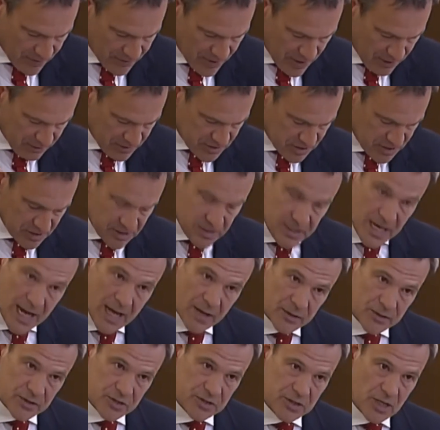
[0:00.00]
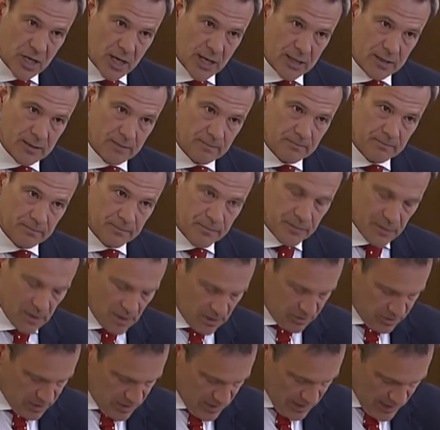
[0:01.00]
is a downside,
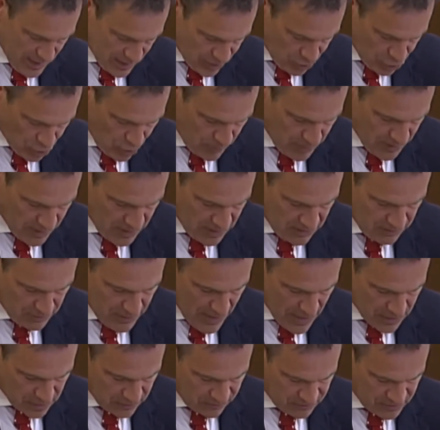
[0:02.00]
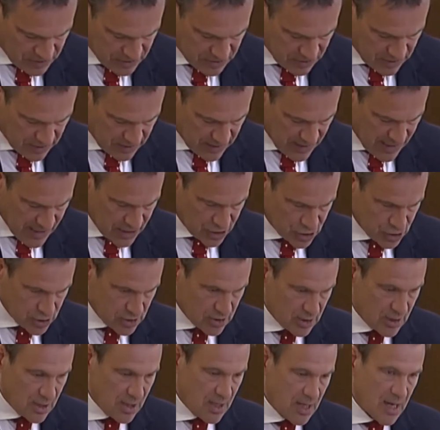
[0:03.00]
the economic impact of
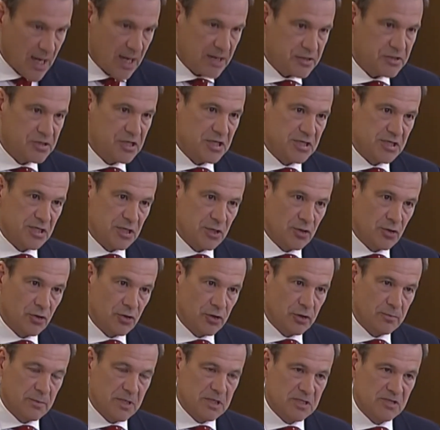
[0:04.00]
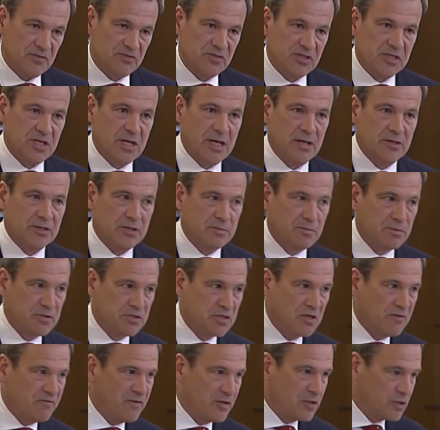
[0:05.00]
dislocation and diseconomies of scale
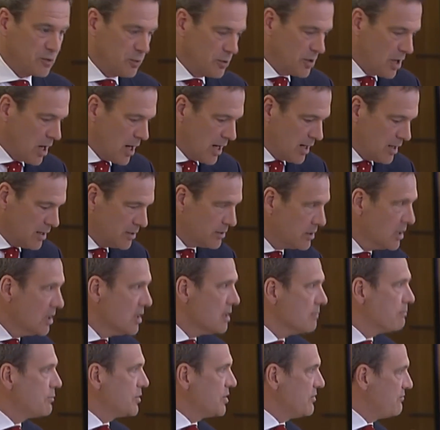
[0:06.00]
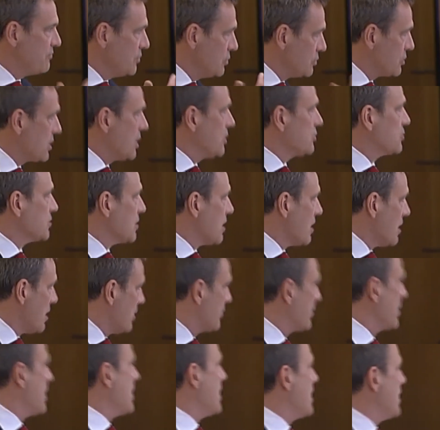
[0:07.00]
specific to an island. But if you go to
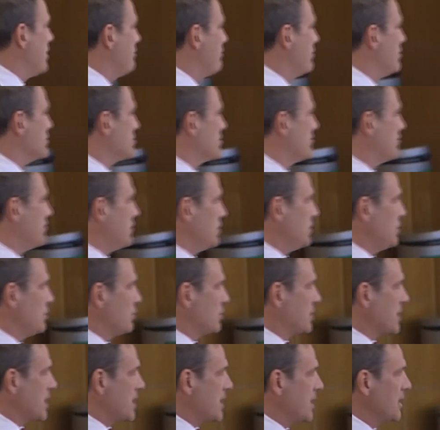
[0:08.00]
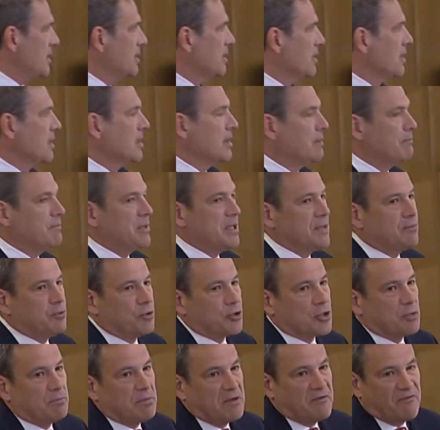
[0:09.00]
other areas of the UK, people can
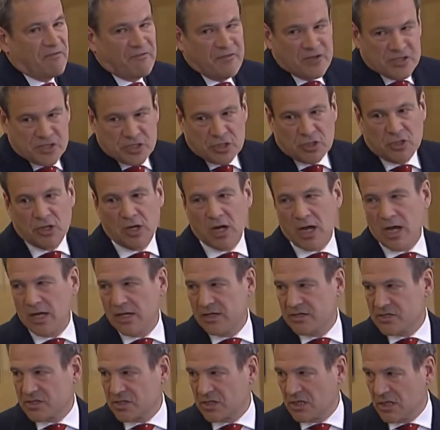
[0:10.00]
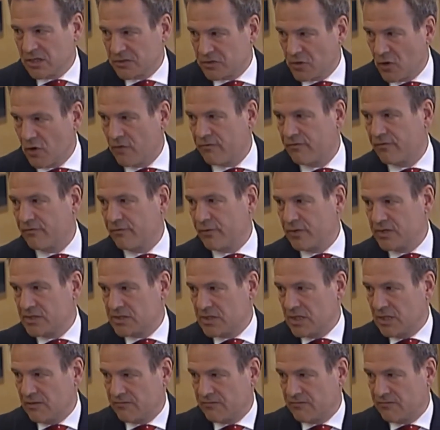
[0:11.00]
be physical islands cut off, as we've seen from